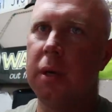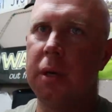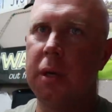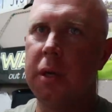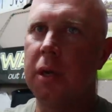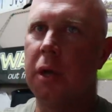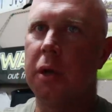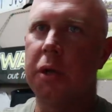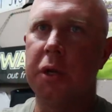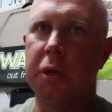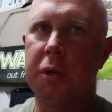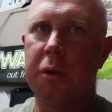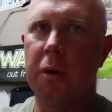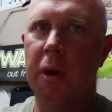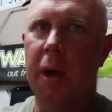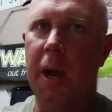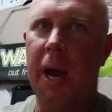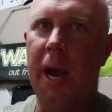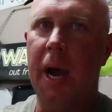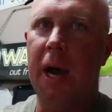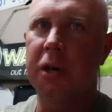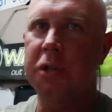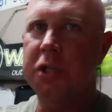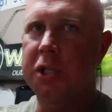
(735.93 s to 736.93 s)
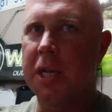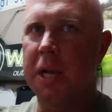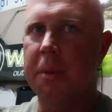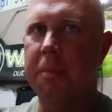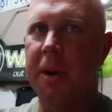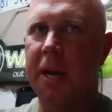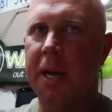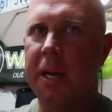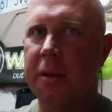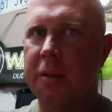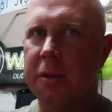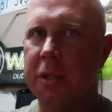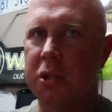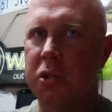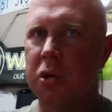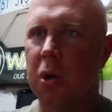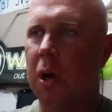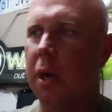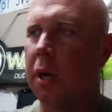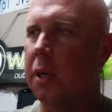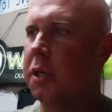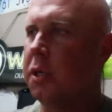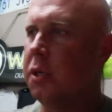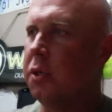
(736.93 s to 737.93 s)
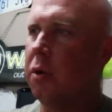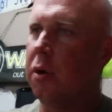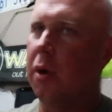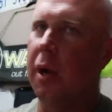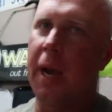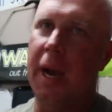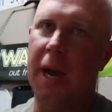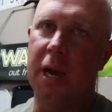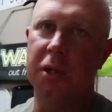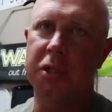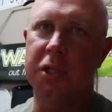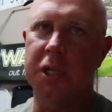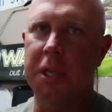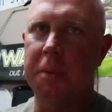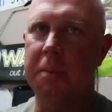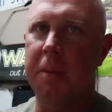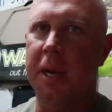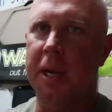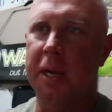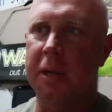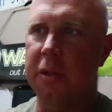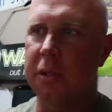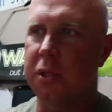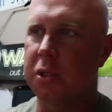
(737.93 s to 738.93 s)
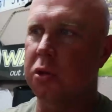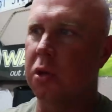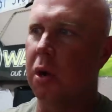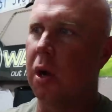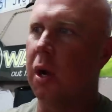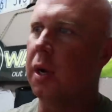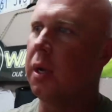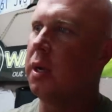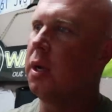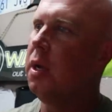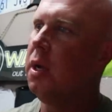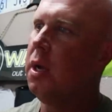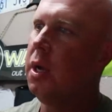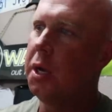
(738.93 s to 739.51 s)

you know, you do a house, you get back in the truck. You do a house, you get back in the truck.